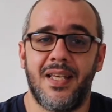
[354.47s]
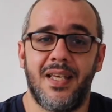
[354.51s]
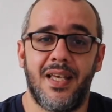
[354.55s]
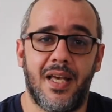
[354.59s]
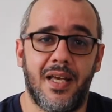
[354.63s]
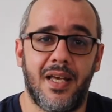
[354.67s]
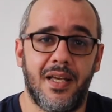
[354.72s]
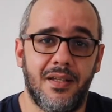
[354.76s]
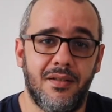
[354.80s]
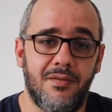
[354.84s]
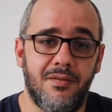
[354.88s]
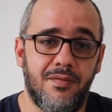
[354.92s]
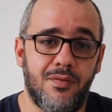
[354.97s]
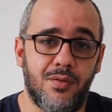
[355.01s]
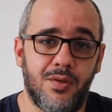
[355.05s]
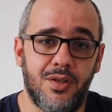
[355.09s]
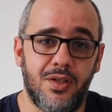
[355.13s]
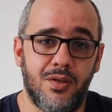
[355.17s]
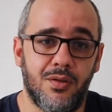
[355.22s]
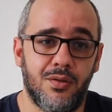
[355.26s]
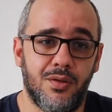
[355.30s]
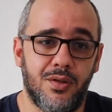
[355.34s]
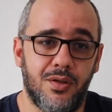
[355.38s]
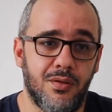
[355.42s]
And for
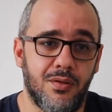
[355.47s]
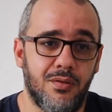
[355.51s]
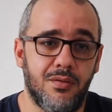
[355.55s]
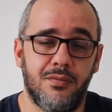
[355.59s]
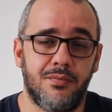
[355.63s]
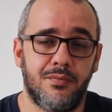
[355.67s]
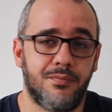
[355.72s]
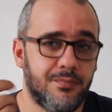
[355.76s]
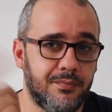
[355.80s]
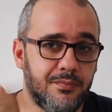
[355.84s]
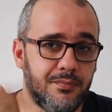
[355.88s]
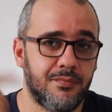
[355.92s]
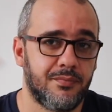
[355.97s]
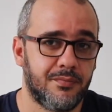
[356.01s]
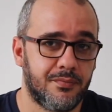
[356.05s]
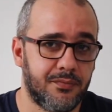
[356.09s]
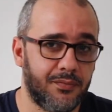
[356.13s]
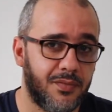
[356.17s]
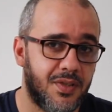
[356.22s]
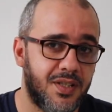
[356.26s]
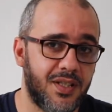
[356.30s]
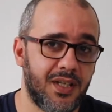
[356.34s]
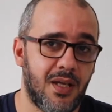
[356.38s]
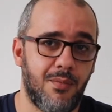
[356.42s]
the audio,
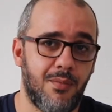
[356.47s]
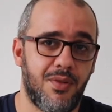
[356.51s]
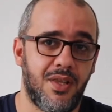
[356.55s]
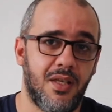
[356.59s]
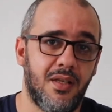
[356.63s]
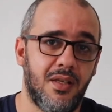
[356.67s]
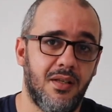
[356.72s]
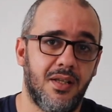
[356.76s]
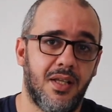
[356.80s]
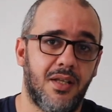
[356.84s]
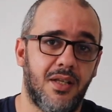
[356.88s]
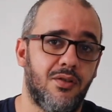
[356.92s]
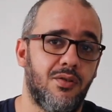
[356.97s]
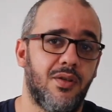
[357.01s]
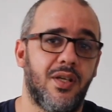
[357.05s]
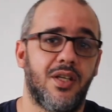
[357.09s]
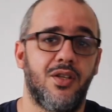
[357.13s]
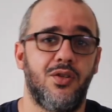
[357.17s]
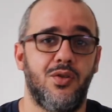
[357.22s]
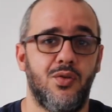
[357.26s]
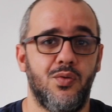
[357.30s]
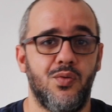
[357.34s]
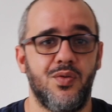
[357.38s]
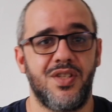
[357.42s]
same thing, like you
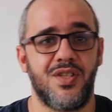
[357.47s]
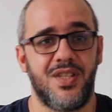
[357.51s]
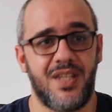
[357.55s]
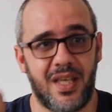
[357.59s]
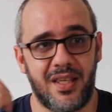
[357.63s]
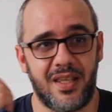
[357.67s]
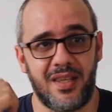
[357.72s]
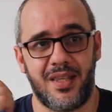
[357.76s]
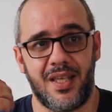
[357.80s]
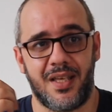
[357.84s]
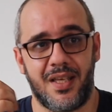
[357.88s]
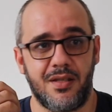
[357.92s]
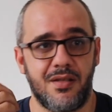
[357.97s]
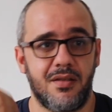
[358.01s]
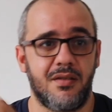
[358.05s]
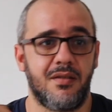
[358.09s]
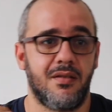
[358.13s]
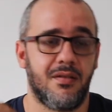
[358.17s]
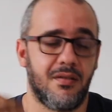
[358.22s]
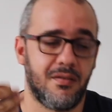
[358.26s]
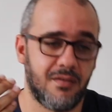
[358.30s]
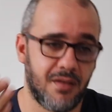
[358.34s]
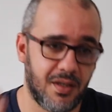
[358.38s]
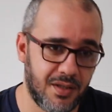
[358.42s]
can use that text
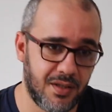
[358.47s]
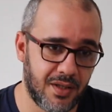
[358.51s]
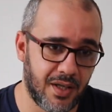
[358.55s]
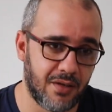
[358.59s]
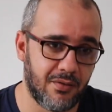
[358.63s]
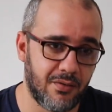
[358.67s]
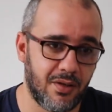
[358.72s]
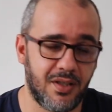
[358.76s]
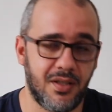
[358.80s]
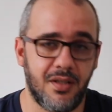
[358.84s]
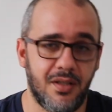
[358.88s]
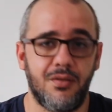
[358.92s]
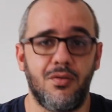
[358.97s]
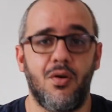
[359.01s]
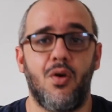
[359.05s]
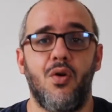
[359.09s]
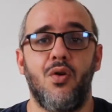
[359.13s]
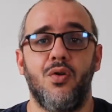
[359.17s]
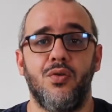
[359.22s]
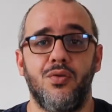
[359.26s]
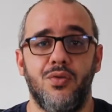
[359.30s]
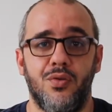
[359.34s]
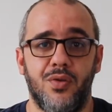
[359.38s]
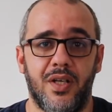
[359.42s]
and narrate it,
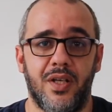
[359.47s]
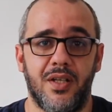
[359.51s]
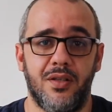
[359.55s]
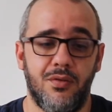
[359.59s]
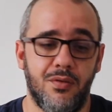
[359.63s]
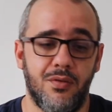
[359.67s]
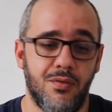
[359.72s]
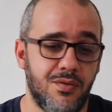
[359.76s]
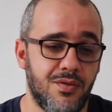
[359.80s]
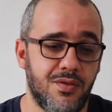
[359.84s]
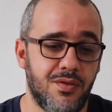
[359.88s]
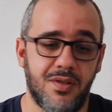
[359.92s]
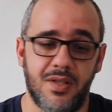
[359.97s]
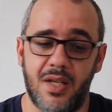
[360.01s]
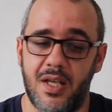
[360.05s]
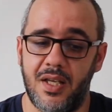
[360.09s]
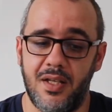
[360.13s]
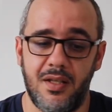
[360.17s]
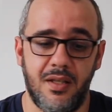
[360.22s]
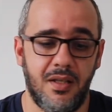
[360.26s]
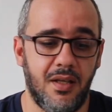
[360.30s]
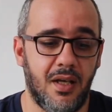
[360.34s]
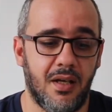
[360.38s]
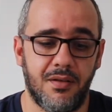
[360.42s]
or you can use
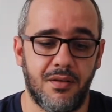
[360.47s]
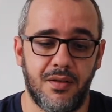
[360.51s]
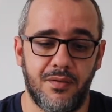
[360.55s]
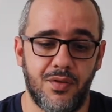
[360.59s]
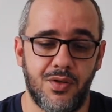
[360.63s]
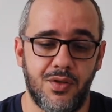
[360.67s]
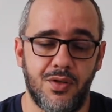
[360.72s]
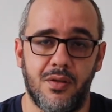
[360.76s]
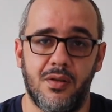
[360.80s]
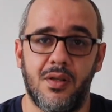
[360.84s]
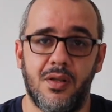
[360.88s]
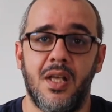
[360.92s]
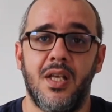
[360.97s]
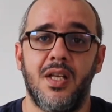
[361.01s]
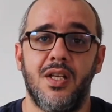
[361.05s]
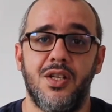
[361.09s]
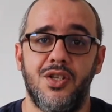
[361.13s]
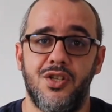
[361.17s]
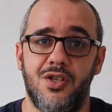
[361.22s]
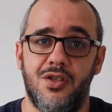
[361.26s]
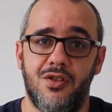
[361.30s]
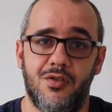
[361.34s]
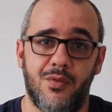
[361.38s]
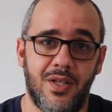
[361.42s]
any artificial
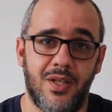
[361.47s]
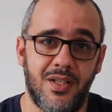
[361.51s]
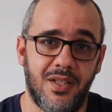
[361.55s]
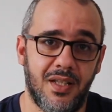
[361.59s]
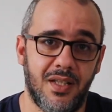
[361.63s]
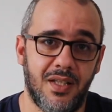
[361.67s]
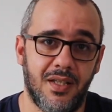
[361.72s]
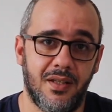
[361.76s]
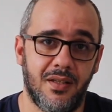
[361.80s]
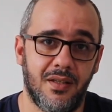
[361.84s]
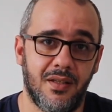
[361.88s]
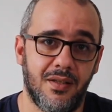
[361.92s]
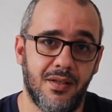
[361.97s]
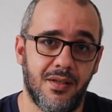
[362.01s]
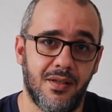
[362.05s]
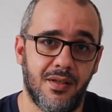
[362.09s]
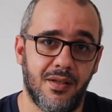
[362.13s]
generating